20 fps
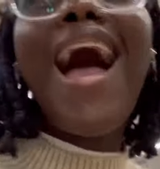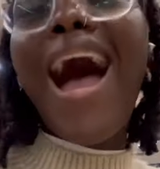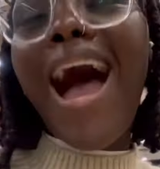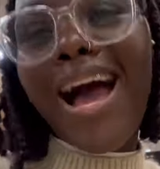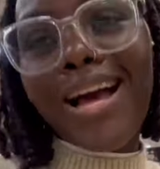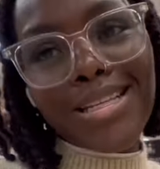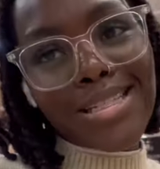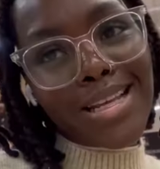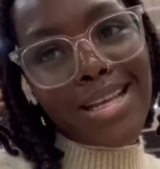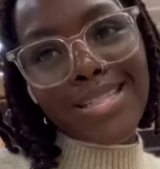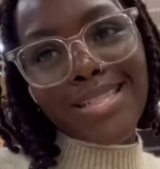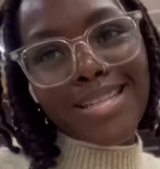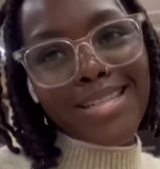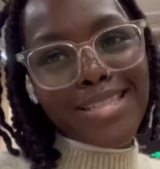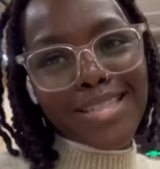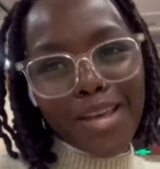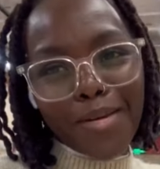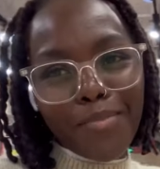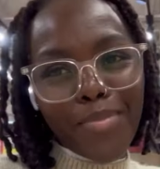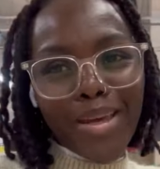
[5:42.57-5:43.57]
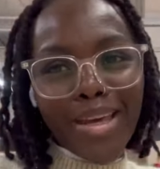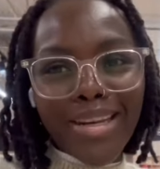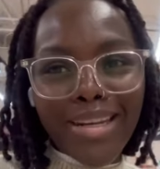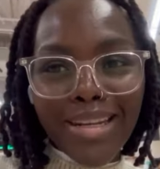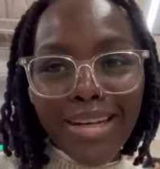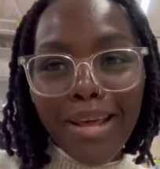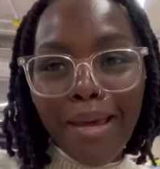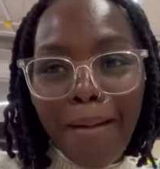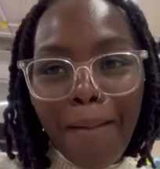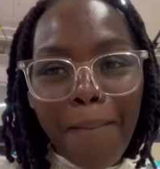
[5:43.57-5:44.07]

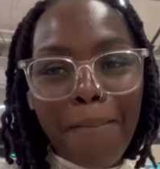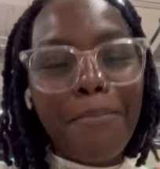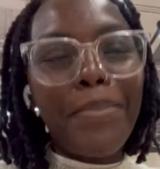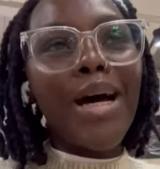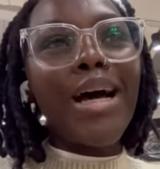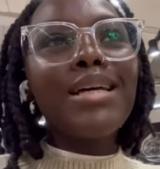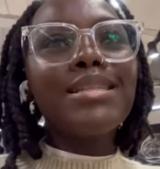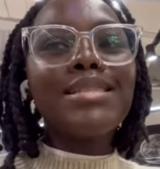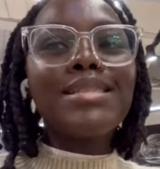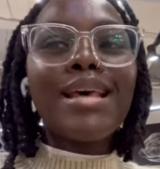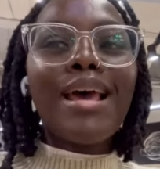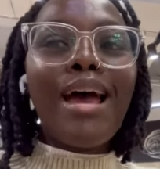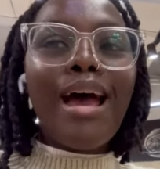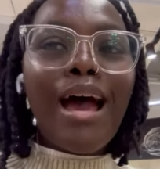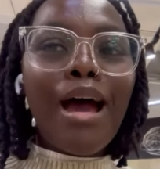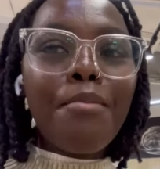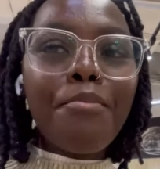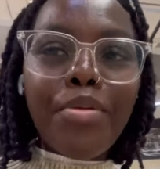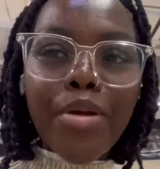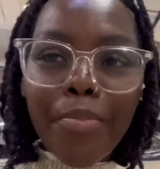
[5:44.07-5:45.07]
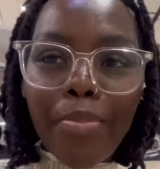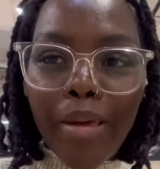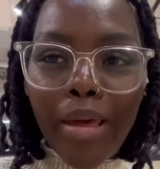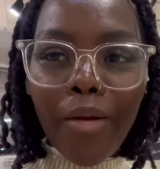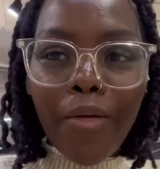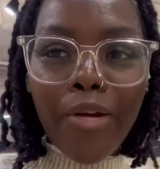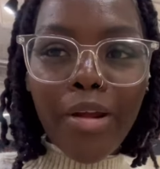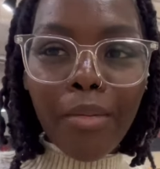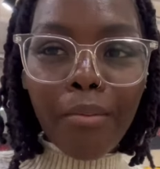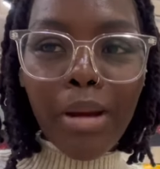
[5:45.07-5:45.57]
But I'm
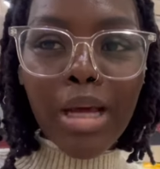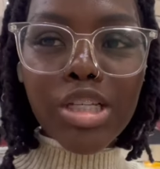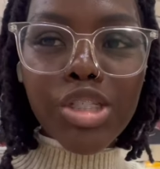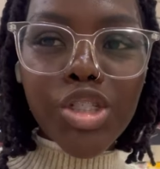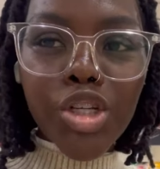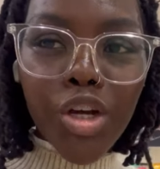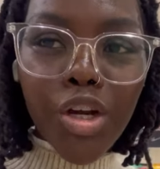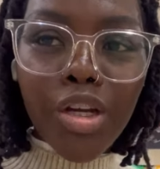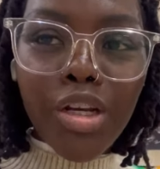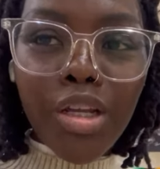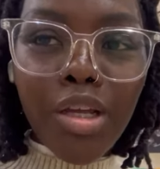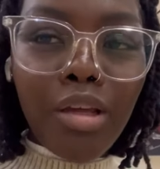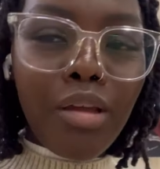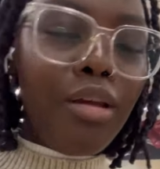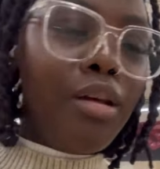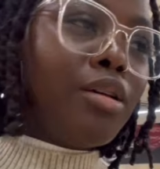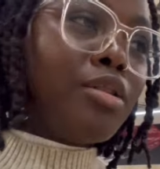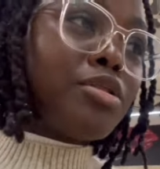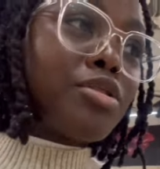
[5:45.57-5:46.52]
preparing my journey,